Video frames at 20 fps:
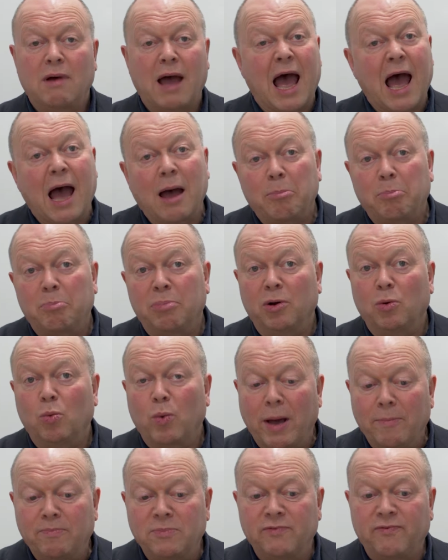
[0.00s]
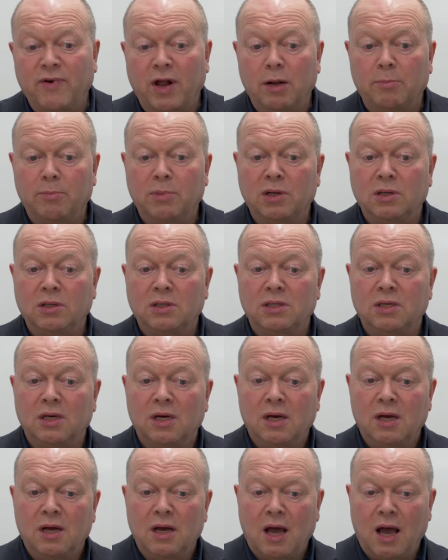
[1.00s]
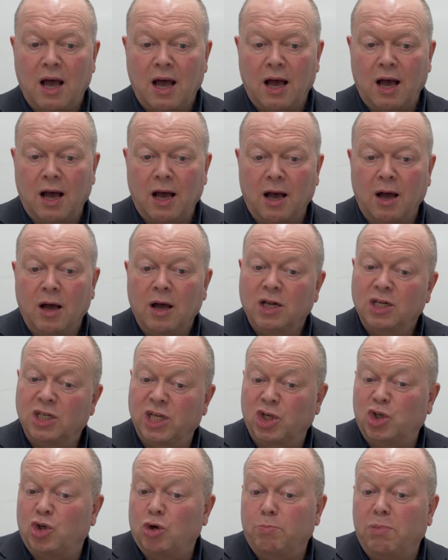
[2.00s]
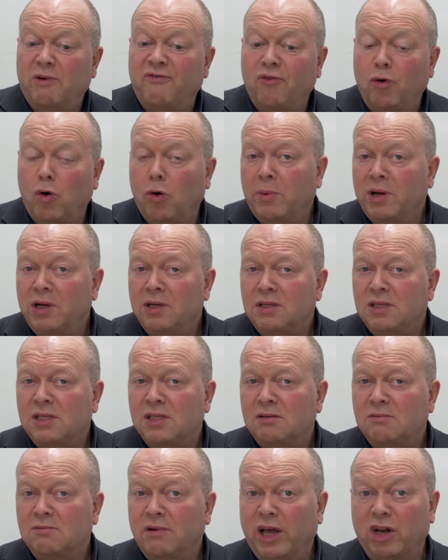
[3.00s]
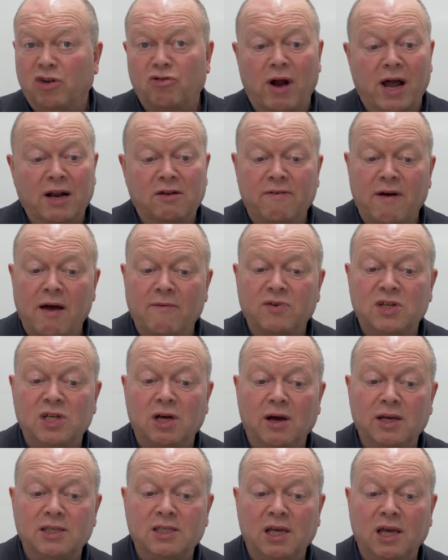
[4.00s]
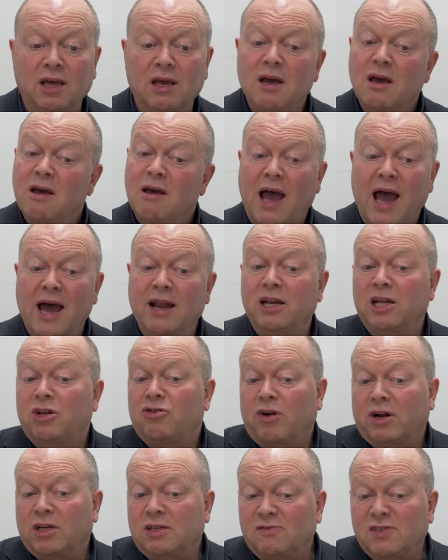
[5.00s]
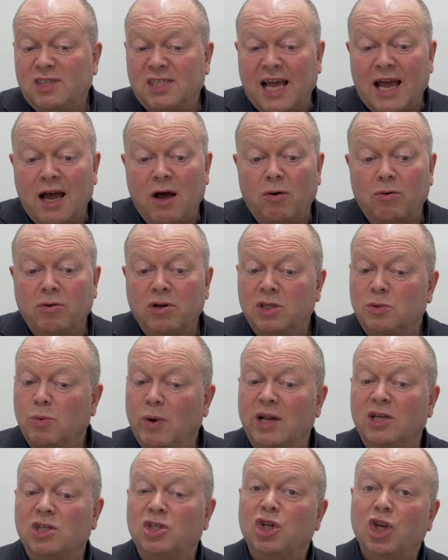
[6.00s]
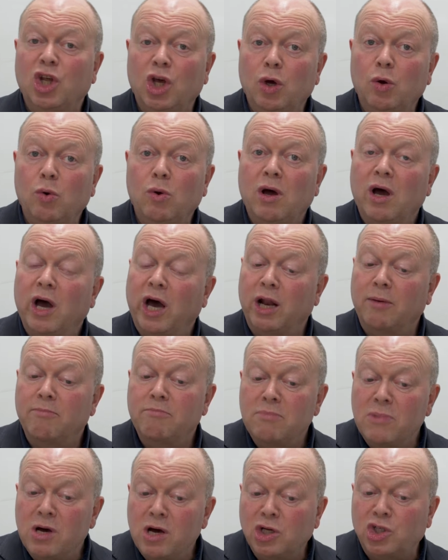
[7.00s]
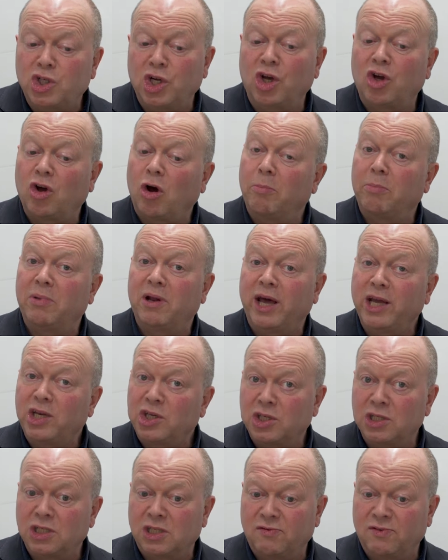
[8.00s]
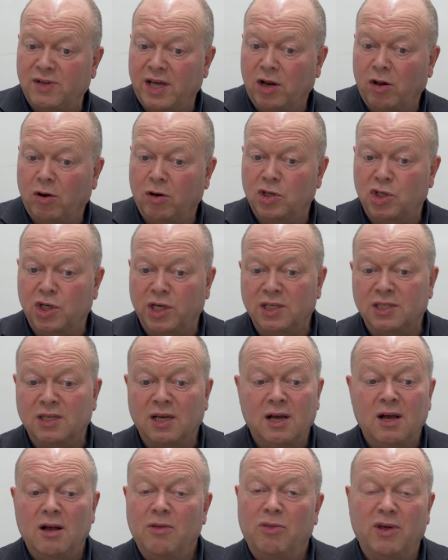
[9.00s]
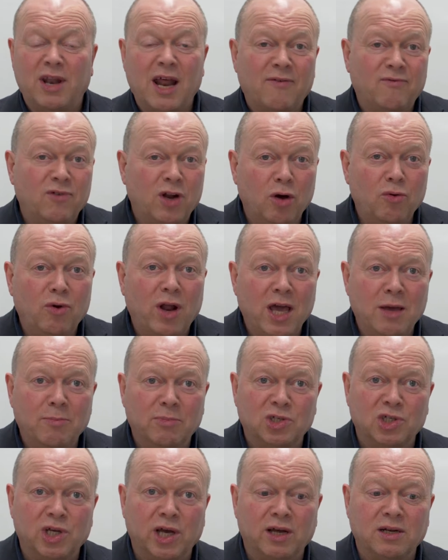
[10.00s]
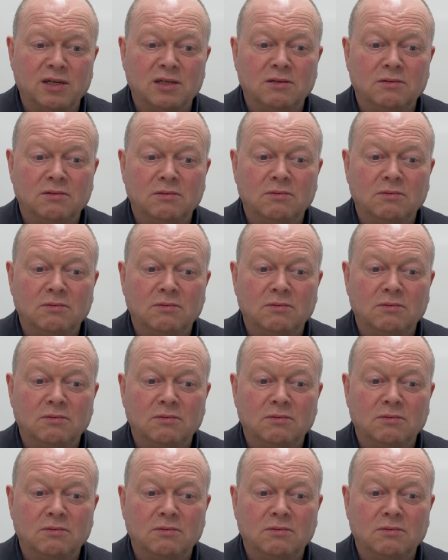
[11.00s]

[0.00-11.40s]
app and web development, uh, digital performance, interactive advertising, and interactive sound, as well as new and emerging combinations of technologies that have no name as yet.